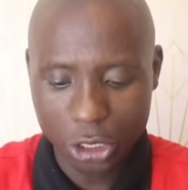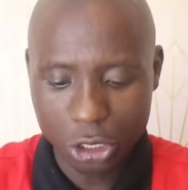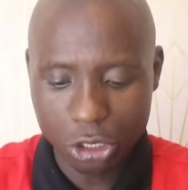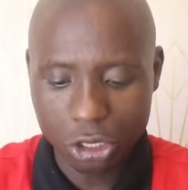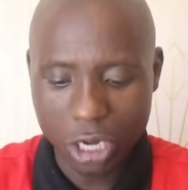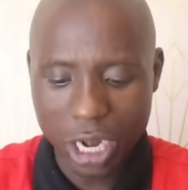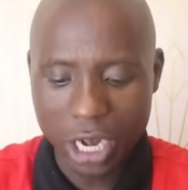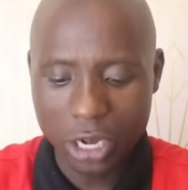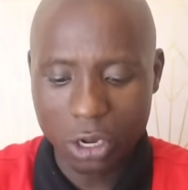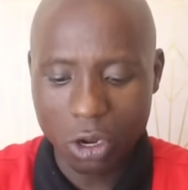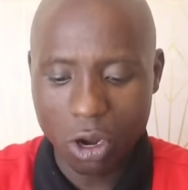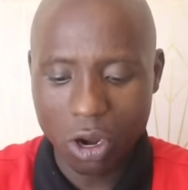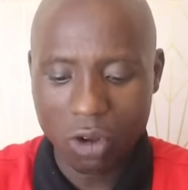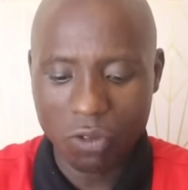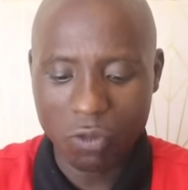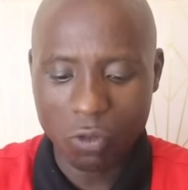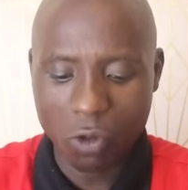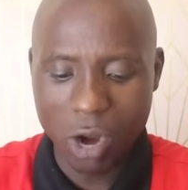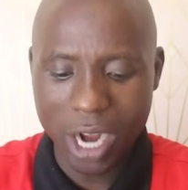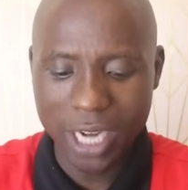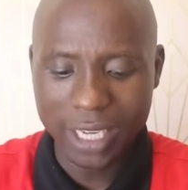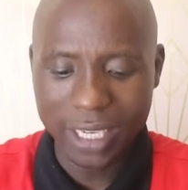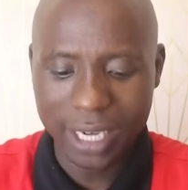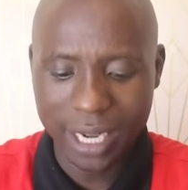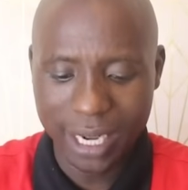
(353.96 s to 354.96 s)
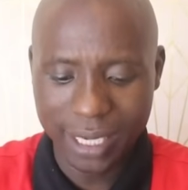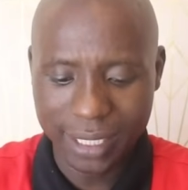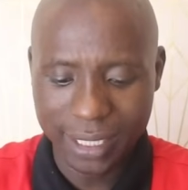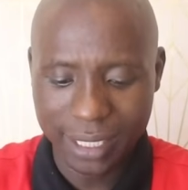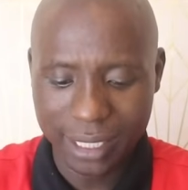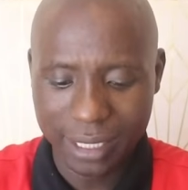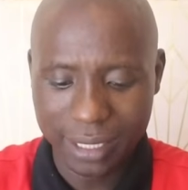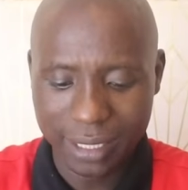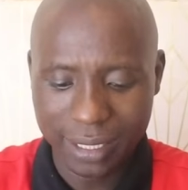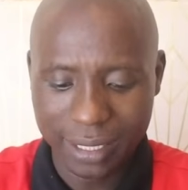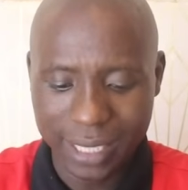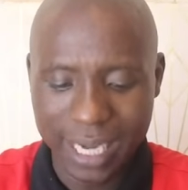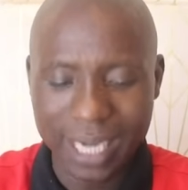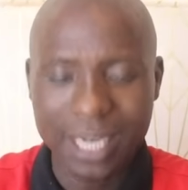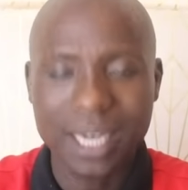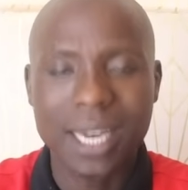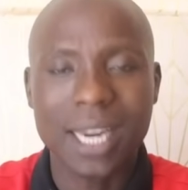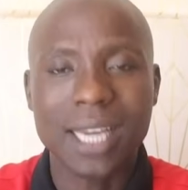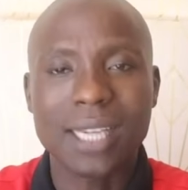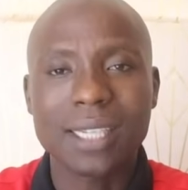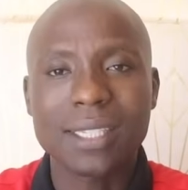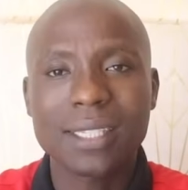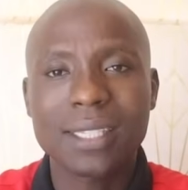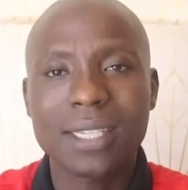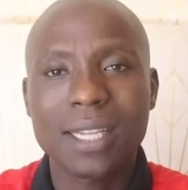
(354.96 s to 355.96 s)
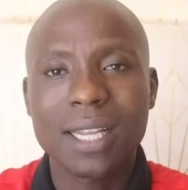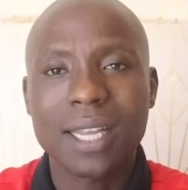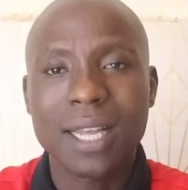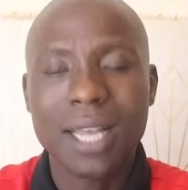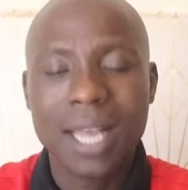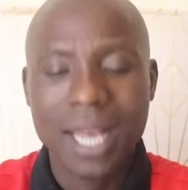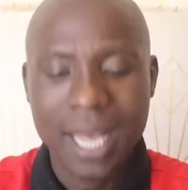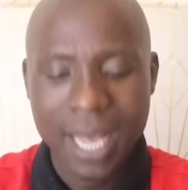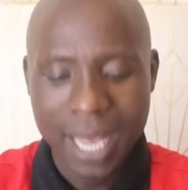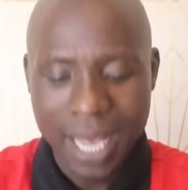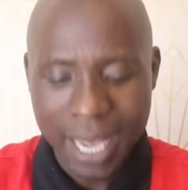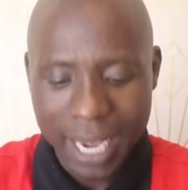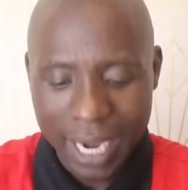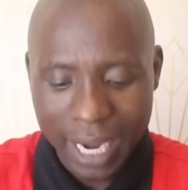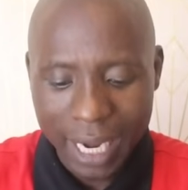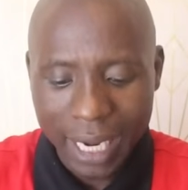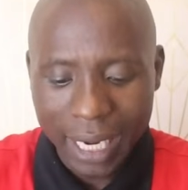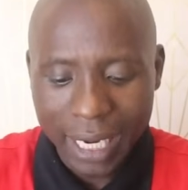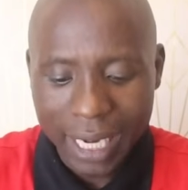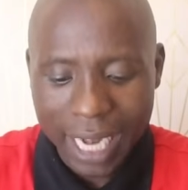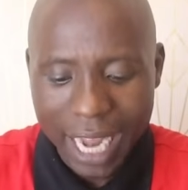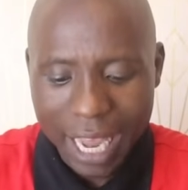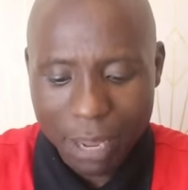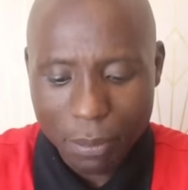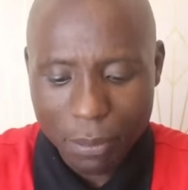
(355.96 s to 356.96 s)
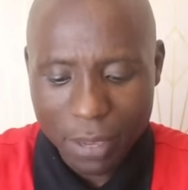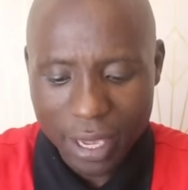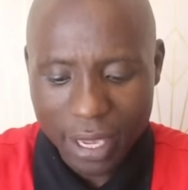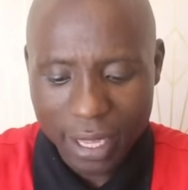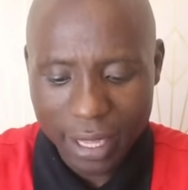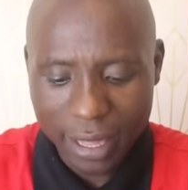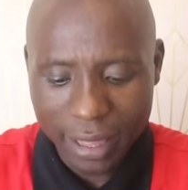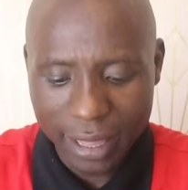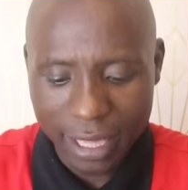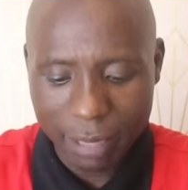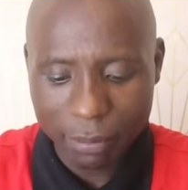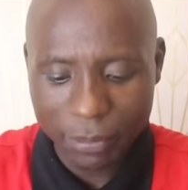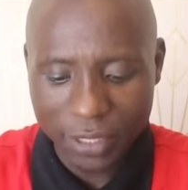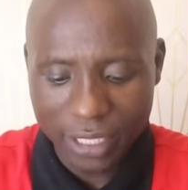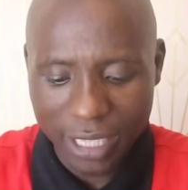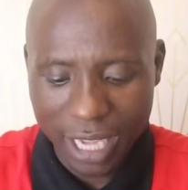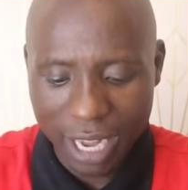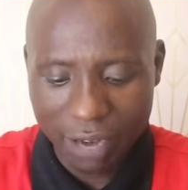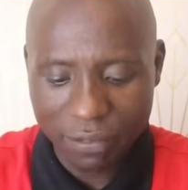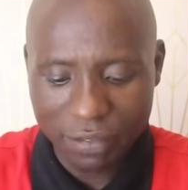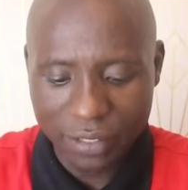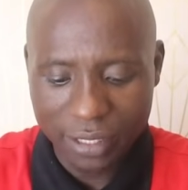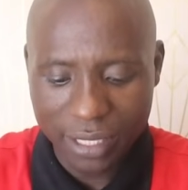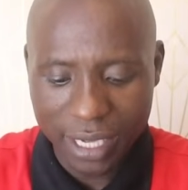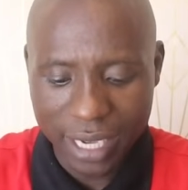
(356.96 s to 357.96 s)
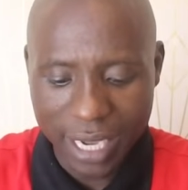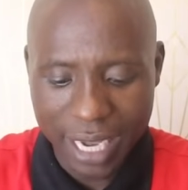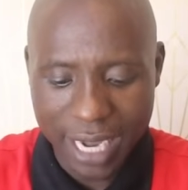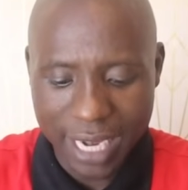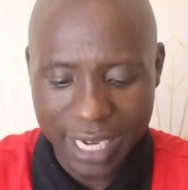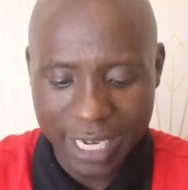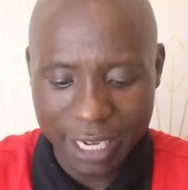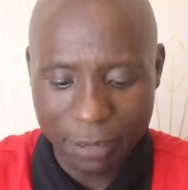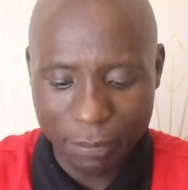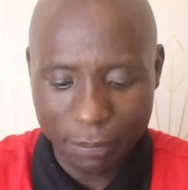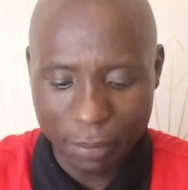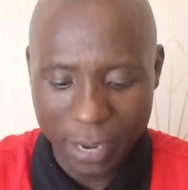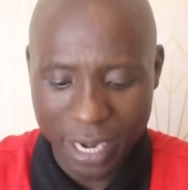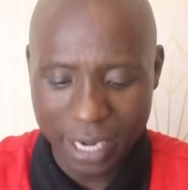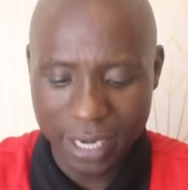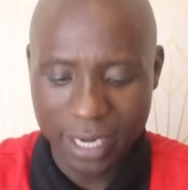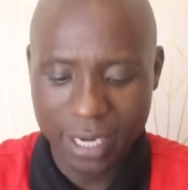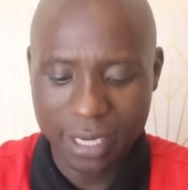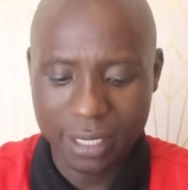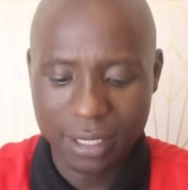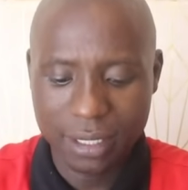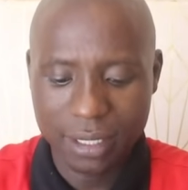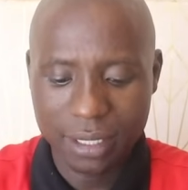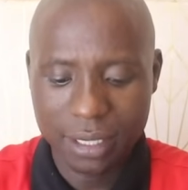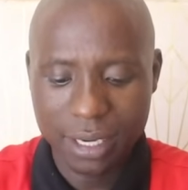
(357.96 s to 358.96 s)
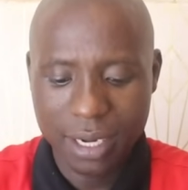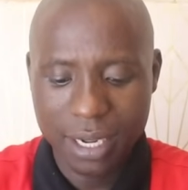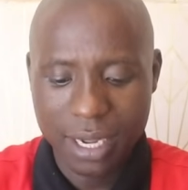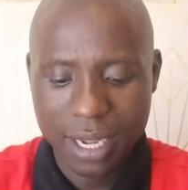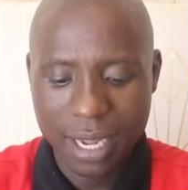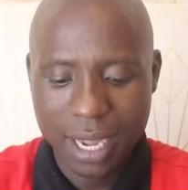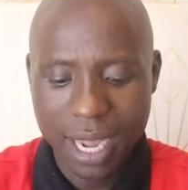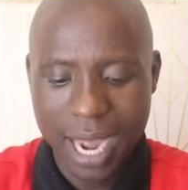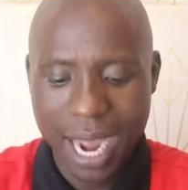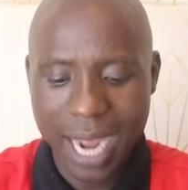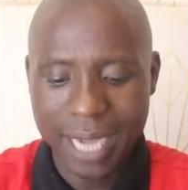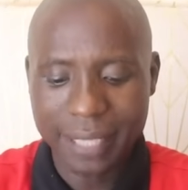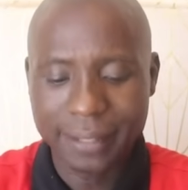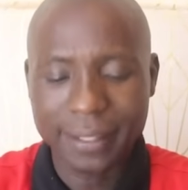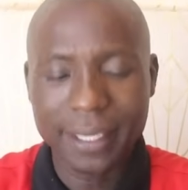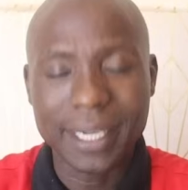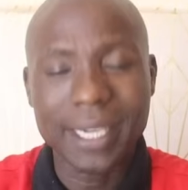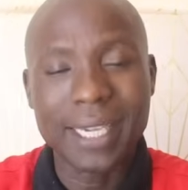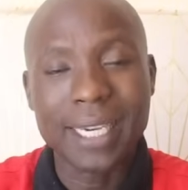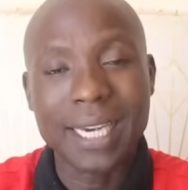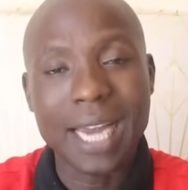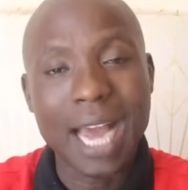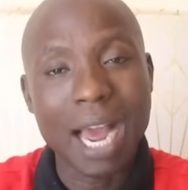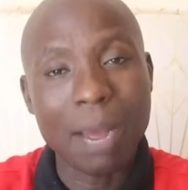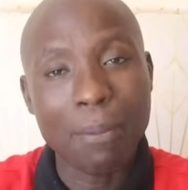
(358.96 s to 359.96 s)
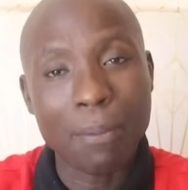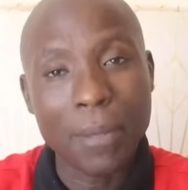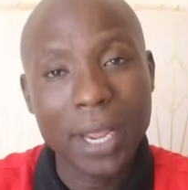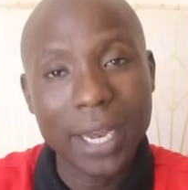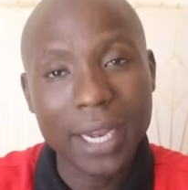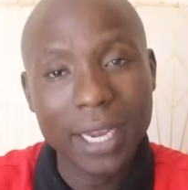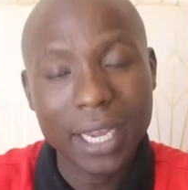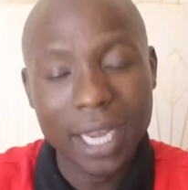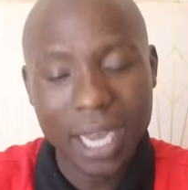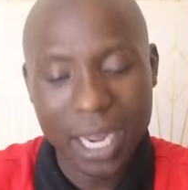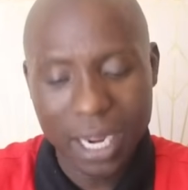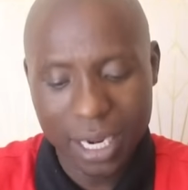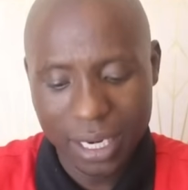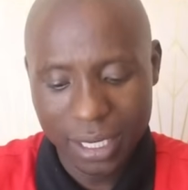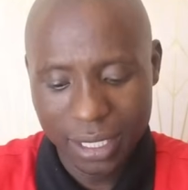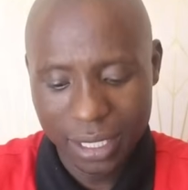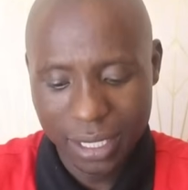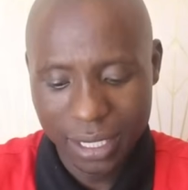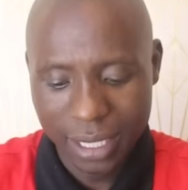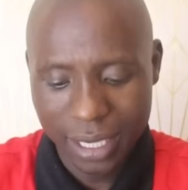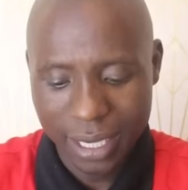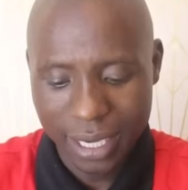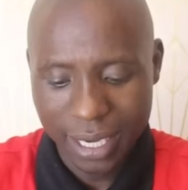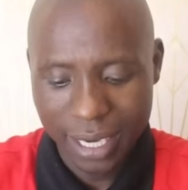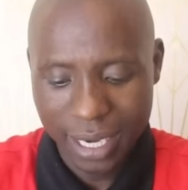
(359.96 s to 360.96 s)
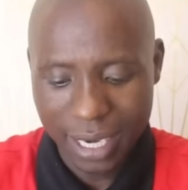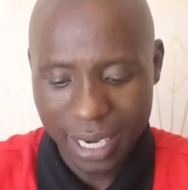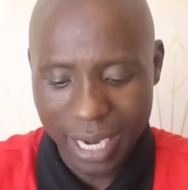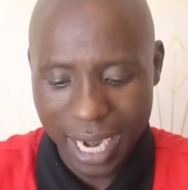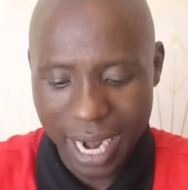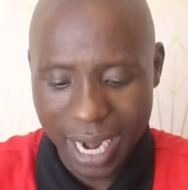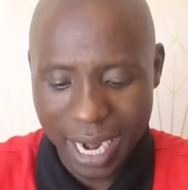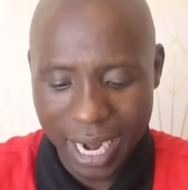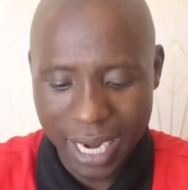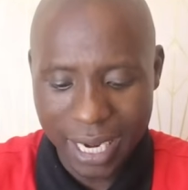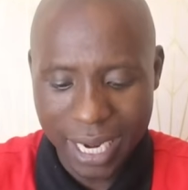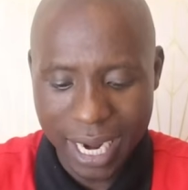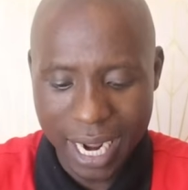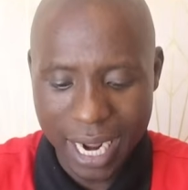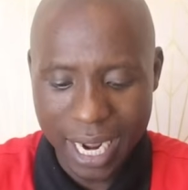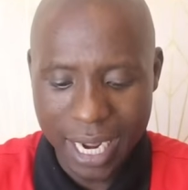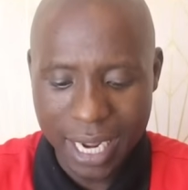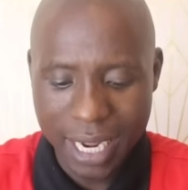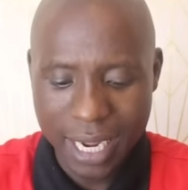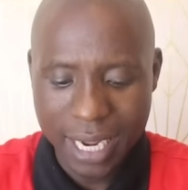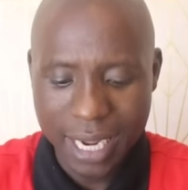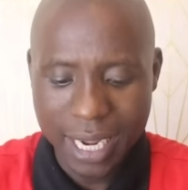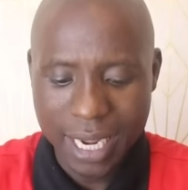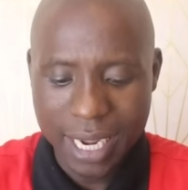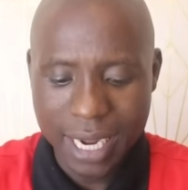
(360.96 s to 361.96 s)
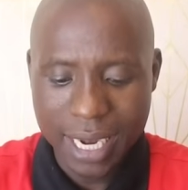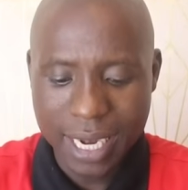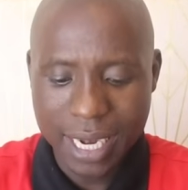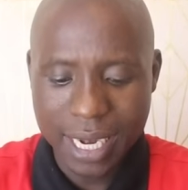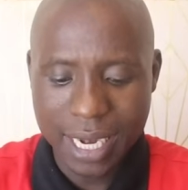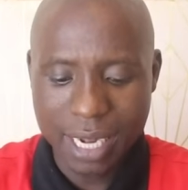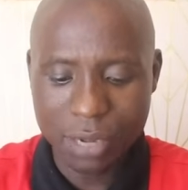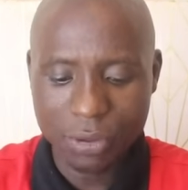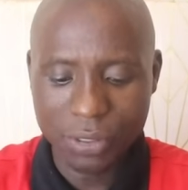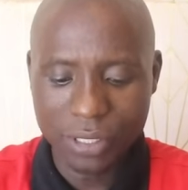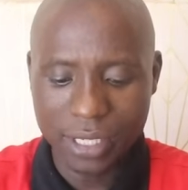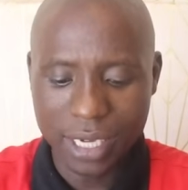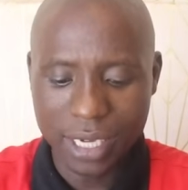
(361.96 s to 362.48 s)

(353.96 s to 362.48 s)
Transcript: trend of white settlers claiming themselves independent, as in America, Canada, New